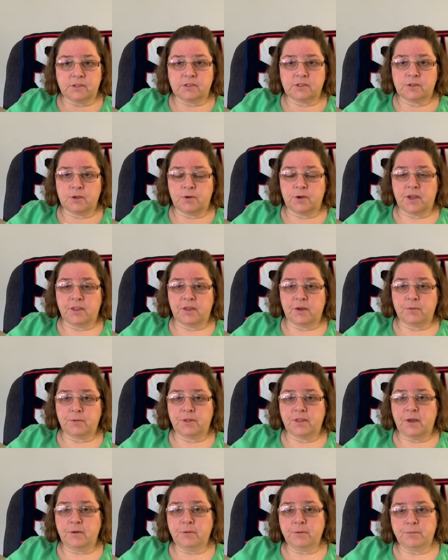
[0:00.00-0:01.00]
So I thought, well,
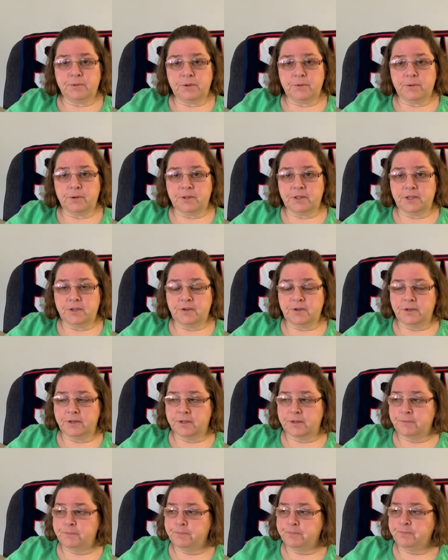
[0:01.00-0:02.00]
that would be really
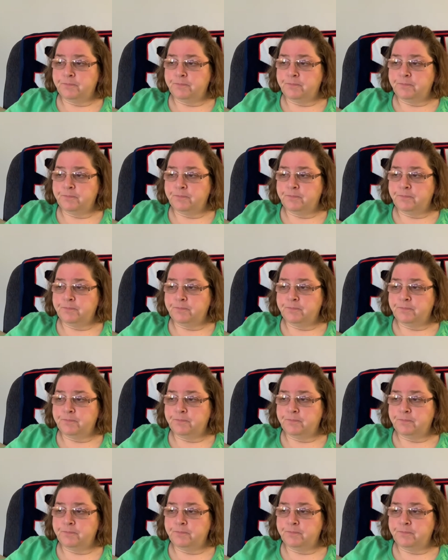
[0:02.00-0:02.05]
good.